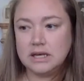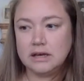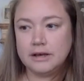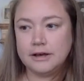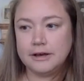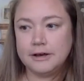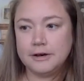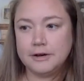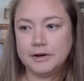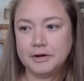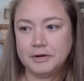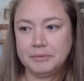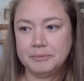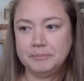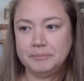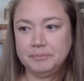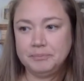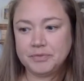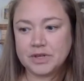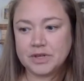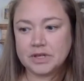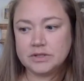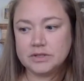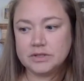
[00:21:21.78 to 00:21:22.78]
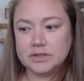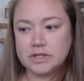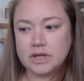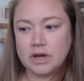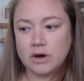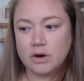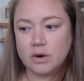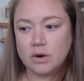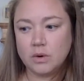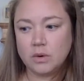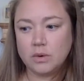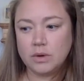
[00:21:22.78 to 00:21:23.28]
Um,
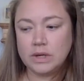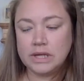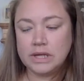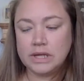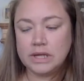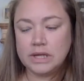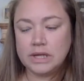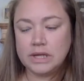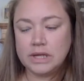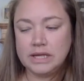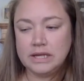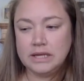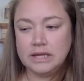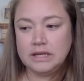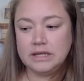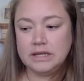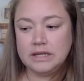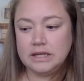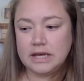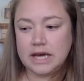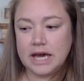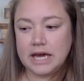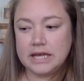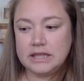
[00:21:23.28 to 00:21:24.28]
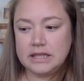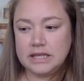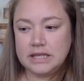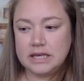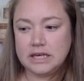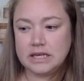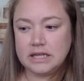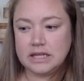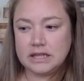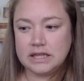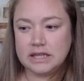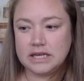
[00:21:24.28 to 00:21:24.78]
so I
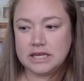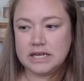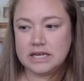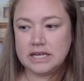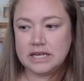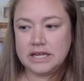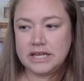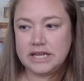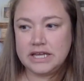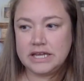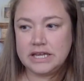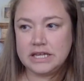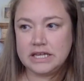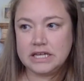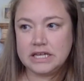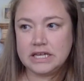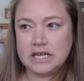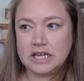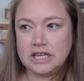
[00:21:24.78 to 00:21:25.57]
think that he,